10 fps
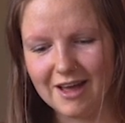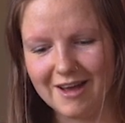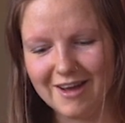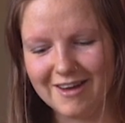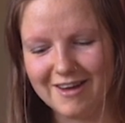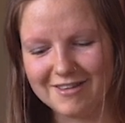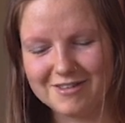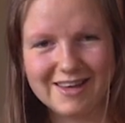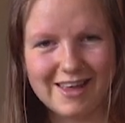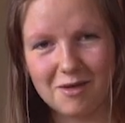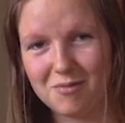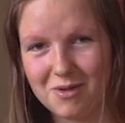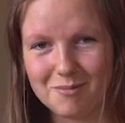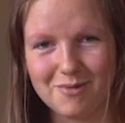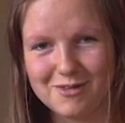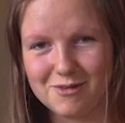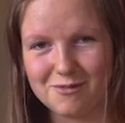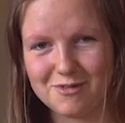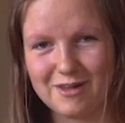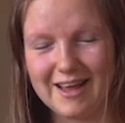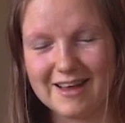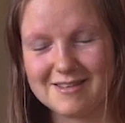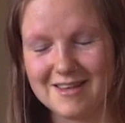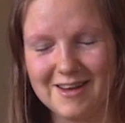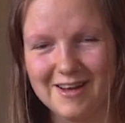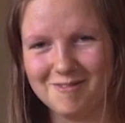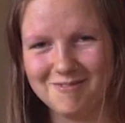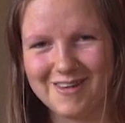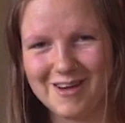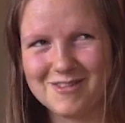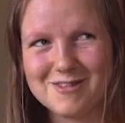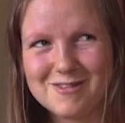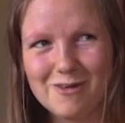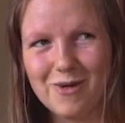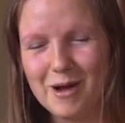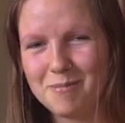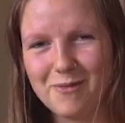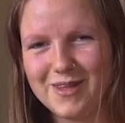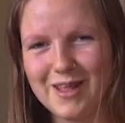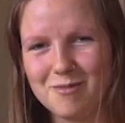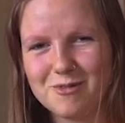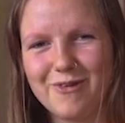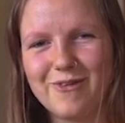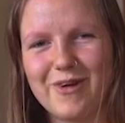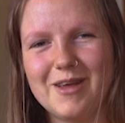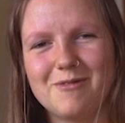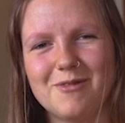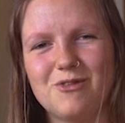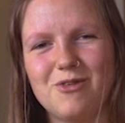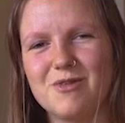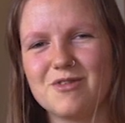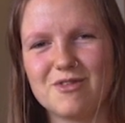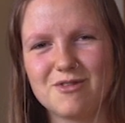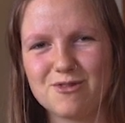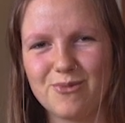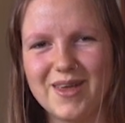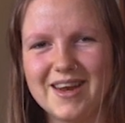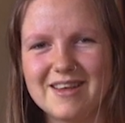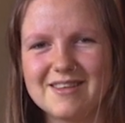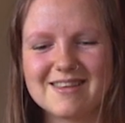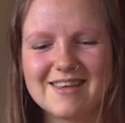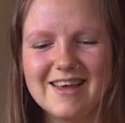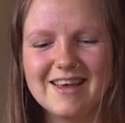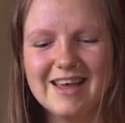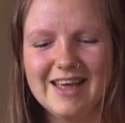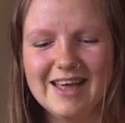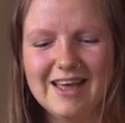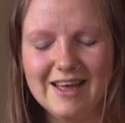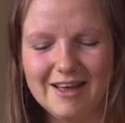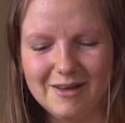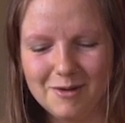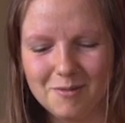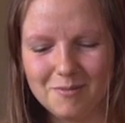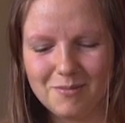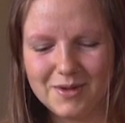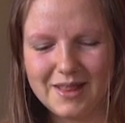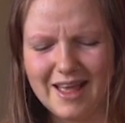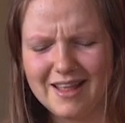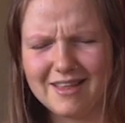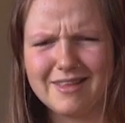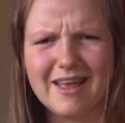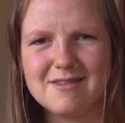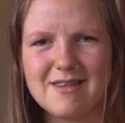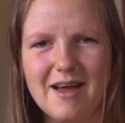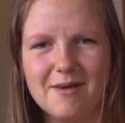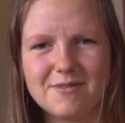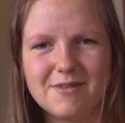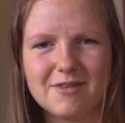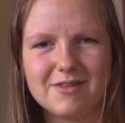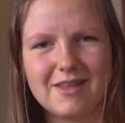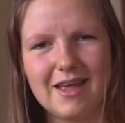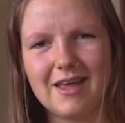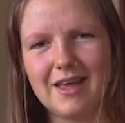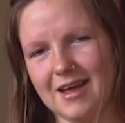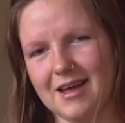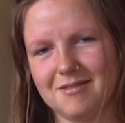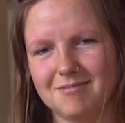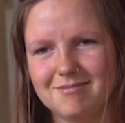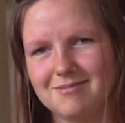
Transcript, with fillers: uh, she gave me a bunch of snacks and I'm, I was so happy with them, so grateful. She was the sweetest. Um, but then the days after they had